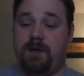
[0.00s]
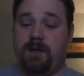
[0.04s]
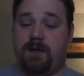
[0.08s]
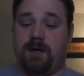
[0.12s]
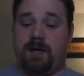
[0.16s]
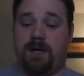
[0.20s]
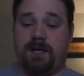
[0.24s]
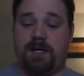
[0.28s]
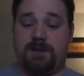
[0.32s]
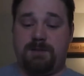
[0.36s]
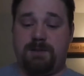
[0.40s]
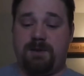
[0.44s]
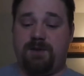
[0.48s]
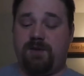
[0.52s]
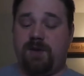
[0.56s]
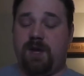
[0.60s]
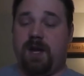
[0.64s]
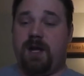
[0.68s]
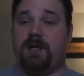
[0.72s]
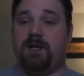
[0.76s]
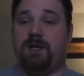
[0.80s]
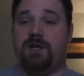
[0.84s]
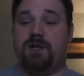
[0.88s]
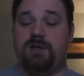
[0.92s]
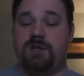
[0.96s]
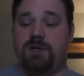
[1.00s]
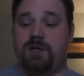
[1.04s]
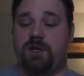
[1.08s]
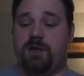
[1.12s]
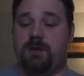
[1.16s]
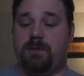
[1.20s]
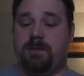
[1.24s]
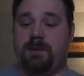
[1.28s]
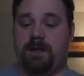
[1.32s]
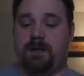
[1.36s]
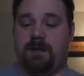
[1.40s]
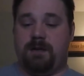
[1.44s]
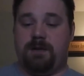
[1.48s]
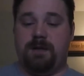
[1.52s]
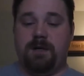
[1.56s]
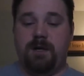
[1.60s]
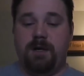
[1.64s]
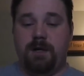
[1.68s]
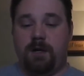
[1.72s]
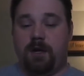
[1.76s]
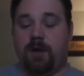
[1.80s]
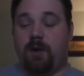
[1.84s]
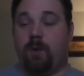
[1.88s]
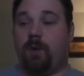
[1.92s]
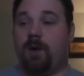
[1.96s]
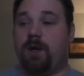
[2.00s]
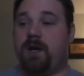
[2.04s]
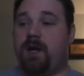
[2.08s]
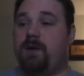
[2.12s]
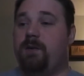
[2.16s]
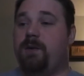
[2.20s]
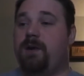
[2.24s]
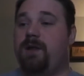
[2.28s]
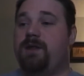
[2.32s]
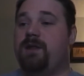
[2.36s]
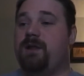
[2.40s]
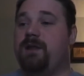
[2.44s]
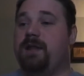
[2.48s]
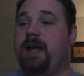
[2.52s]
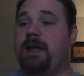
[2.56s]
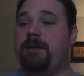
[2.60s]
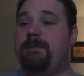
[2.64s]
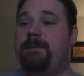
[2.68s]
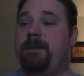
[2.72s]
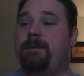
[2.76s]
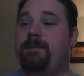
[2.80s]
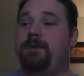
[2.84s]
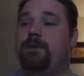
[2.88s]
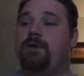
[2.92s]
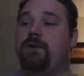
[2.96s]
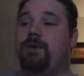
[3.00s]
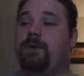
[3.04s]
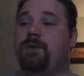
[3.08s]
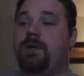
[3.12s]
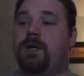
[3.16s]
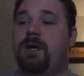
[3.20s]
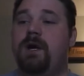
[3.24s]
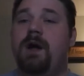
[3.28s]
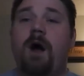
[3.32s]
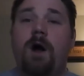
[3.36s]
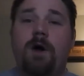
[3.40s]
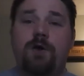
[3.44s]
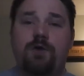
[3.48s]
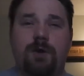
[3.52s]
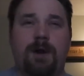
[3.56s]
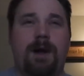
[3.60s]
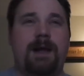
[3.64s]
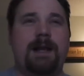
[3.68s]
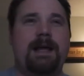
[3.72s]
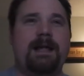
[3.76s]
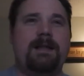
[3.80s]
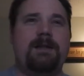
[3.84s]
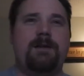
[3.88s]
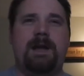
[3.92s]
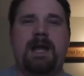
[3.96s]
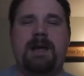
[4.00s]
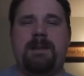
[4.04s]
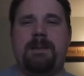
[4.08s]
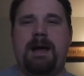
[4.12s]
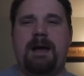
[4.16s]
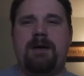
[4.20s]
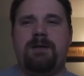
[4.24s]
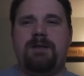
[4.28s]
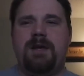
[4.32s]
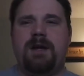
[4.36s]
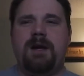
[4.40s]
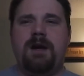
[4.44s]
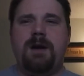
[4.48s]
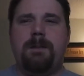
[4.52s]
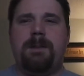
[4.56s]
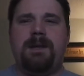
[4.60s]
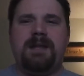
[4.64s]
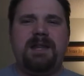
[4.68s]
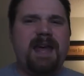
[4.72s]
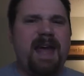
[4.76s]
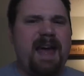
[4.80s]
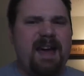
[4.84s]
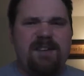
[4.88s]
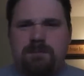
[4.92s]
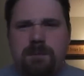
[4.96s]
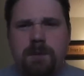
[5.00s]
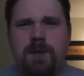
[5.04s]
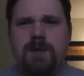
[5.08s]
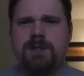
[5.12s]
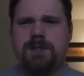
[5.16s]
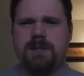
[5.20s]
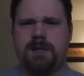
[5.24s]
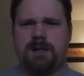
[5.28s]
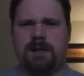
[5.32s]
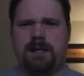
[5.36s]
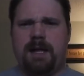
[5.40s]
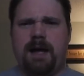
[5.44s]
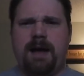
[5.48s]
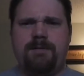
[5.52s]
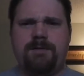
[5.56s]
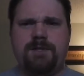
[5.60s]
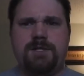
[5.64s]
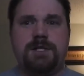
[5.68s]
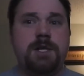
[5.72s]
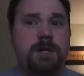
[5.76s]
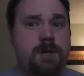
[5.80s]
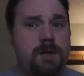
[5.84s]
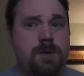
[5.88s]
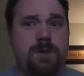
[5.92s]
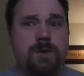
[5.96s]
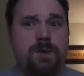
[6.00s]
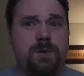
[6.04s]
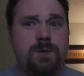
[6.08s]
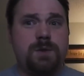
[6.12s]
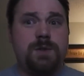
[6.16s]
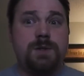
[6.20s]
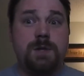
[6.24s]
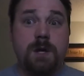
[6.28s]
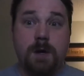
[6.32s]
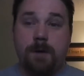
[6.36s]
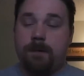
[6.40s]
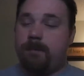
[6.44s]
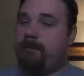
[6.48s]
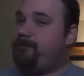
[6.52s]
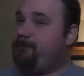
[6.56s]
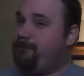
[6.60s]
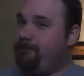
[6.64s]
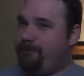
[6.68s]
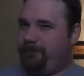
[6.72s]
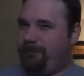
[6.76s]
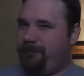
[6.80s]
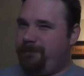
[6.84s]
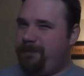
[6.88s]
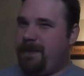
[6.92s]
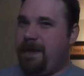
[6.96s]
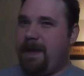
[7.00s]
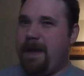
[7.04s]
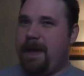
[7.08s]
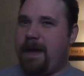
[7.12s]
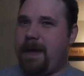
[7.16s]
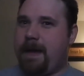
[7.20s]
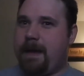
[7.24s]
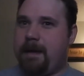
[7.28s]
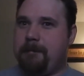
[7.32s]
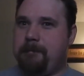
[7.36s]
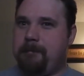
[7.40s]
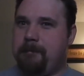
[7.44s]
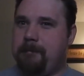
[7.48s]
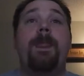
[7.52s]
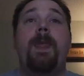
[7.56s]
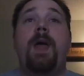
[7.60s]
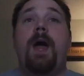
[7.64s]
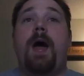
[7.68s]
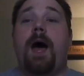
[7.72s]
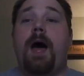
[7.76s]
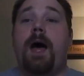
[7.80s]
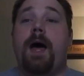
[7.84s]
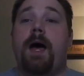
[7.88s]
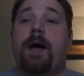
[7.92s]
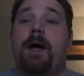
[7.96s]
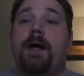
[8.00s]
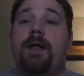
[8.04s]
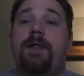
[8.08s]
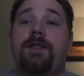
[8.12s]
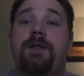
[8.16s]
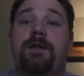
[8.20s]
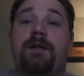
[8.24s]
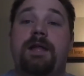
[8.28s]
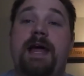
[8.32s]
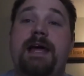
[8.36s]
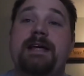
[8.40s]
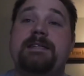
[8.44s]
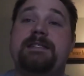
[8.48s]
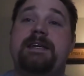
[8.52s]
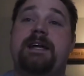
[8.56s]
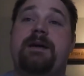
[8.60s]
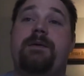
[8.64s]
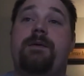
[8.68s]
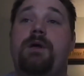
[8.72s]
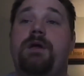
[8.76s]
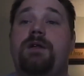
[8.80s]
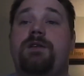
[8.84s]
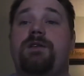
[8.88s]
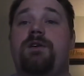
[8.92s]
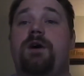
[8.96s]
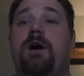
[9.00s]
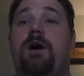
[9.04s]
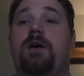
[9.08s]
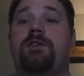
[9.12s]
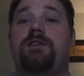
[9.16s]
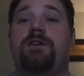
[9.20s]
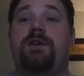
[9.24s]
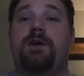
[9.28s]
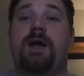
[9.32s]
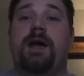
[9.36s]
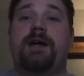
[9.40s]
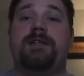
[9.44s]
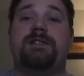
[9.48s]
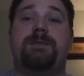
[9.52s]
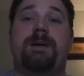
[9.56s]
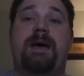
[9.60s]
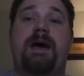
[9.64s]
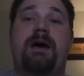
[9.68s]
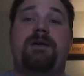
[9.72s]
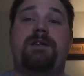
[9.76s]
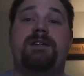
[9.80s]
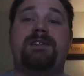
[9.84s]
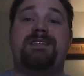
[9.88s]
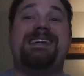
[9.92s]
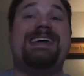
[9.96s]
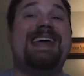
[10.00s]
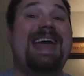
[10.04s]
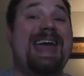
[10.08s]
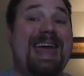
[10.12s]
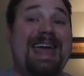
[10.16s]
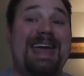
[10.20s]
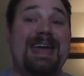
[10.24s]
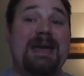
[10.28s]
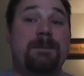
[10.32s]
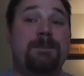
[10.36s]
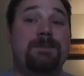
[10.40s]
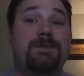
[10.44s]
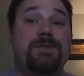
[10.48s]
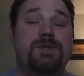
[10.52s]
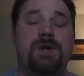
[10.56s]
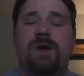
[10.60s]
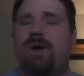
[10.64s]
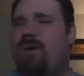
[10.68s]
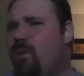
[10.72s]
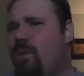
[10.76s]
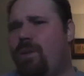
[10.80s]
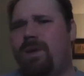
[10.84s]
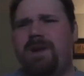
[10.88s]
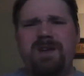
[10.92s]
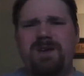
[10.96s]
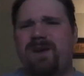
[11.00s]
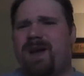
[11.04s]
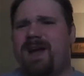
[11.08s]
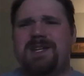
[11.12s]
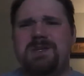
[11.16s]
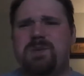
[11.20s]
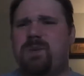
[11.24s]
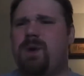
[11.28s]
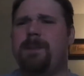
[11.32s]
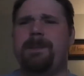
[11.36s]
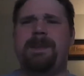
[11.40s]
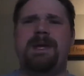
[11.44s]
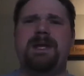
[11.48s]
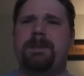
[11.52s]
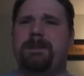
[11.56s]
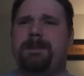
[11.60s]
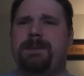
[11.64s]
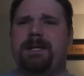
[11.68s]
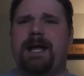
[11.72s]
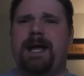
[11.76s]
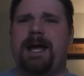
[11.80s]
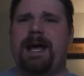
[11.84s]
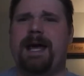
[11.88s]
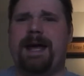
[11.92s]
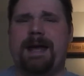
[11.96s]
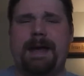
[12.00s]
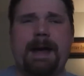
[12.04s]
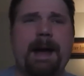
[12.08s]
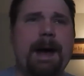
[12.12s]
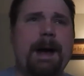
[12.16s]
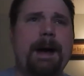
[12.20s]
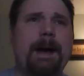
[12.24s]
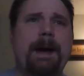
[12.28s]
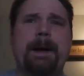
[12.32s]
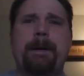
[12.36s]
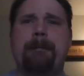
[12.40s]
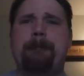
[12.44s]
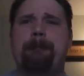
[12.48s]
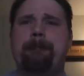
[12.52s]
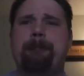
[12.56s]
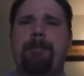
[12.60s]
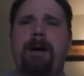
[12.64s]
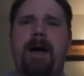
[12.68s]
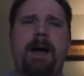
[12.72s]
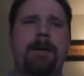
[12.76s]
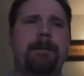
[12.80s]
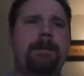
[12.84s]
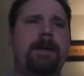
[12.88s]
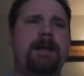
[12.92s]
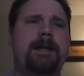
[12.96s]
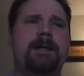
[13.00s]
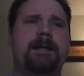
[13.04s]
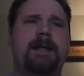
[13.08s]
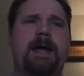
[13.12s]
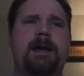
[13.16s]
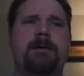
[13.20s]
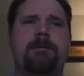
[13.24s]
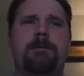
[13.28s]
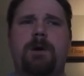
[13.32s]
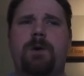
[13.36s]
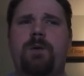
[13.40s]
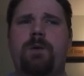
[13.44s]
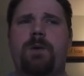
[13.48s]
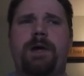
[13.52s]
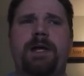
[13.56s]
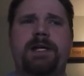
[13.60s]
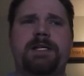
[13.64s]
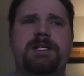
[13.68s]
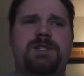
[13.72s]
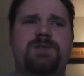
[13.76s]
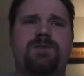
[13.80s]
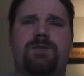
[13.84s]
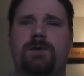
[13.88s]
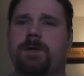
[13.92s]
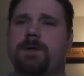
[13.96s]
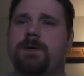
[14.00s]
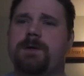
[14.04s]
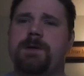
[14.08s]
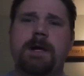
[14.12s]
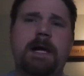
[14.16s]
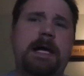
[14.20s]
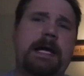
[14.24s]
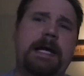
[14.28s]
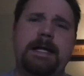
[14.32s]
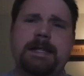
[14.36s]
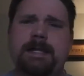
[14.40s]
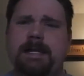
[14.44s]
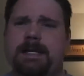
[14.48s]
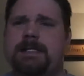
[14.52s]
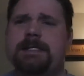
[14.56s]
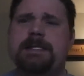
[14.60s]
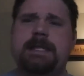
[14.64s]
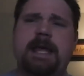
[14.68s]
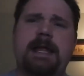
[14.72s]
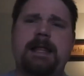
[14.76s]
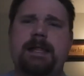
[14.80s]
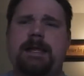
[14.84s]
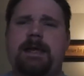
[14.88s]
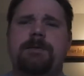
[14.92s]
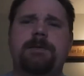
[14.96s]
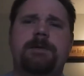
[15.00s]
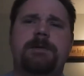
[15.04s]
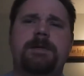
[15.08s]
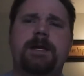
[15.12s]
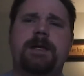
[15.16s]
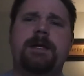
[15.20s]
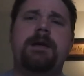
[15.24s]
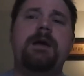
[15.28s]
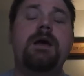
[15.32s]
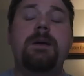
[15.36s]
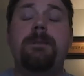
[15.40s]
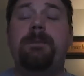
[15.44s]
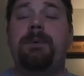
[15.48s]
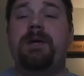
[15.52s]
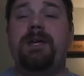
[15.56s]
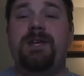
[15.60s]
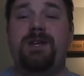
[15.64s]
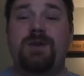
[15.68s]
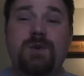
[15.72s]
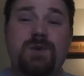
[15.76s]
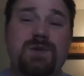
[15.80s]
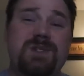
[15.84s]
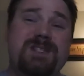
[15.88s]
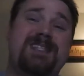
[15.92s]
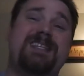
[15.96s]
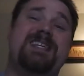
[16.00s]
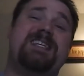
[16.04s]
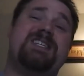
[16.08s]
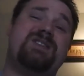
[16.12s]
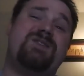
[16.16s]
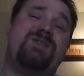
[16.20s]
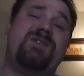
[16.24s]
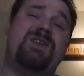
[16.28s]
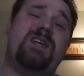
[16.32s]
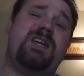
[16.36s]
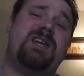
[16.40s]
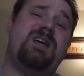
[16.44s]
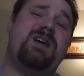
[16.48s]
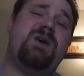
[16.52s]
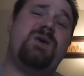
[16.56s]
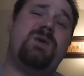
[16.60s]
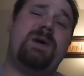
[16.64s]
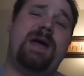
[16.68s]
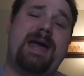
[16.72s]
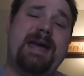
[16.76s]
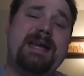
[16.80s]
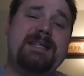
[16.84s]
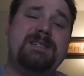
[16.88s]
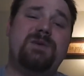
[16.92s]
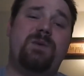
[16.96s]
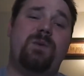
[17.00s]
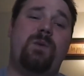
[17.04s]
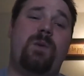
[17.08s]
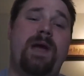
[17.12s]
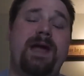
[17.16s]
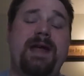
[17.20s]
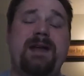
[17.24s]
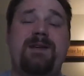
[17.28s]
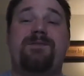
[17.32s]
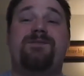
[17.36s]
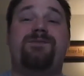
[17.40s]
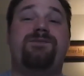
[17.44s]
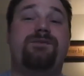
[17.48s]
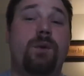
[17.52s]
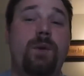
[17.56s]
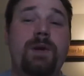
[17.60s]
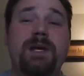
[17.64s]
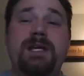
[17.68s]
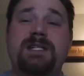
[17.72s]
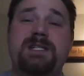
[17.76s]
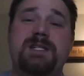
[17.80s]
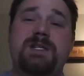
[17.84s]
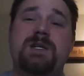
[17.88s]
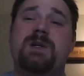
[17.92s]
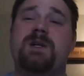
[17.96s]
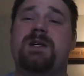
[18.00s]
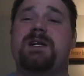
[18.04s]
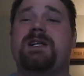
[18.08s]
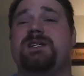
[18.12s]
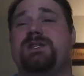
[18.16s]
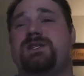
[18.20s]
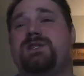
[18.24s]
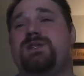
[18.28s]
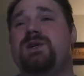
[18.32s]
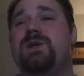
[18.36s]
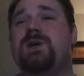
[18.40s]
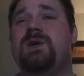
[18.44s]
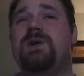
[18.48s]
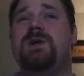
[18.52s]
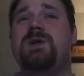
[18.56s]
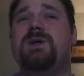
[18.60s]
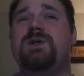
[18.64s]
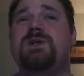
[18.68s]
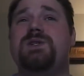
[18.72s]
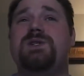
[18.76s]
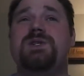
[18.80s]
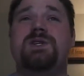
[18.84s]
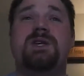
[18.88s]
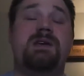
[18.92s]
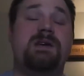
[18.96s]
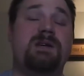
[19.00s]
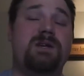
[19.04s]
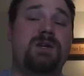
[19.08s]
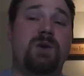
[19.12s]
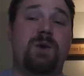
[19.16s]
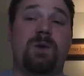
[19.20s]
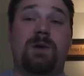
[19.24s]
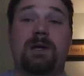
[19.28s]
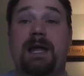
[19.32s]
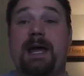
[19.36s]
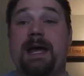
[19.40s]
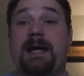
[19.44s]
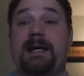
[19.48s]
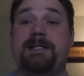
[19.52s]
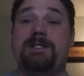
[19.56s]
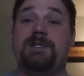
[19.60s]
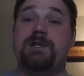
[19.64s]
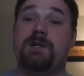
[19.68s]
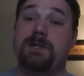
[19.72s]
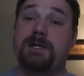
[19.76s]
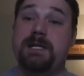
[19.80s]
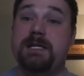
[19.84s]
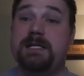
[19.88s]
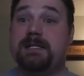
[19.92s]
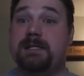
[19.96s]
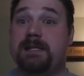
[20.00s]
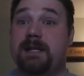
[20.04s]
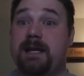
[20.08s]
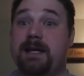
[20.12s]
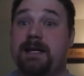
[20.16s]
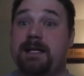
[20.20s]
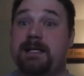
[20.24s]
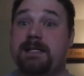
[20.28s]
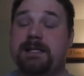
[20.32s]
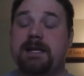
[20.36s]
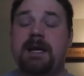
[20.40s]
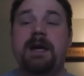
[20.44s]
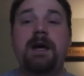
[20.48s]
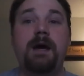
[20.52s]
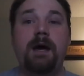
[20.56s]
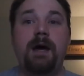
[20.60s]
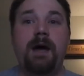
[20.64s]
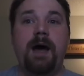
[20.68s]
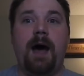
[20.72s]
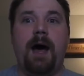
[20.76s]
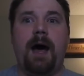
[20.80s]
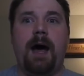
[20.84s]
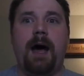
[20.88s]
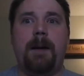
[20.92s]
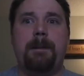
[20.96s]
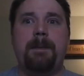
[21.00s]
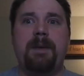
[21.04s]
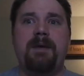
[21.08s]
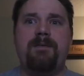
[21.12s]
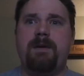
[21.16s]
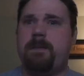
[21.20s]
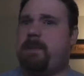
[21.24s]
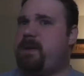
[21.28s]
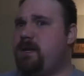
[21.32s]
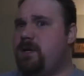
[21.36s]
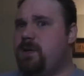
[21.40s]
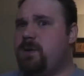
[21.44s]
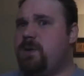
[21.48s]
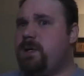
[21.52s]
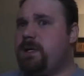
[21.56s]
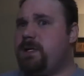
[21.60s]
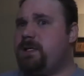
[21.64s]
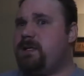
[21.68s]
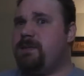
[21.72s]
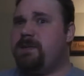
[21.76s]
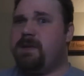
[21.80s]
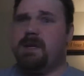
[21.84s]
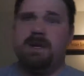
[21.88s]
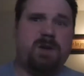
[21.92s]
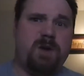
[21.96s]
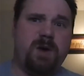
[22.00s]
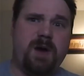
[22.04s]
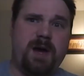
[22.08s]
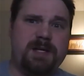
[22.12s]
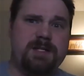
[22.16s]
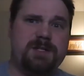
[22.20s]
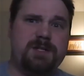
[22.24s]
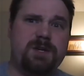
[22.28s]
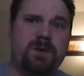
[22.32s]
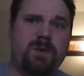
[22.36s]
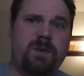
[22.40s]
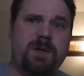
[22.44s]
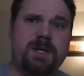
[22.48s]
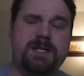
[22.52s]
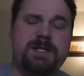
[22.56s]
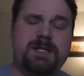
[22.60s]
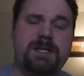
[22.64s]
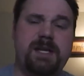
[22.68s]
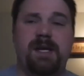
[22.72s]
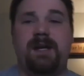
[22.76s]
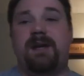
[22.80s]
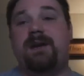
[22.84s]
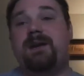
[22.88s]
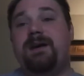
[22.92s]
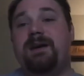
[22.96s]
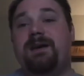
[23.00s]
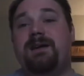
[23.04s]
Especially on YouTube, and you're working with a lot of people who are trying to get their name out there, but they have personal lives too, so, yeah. The last thing I want to talk to you guys about is games. What do you guys want me to play? I'm getting a lot of requests for this, that, and the other thing, but use this video as a way to voice your concerns, your likes, your dislikes. Have I been doing something you guys don't want to see?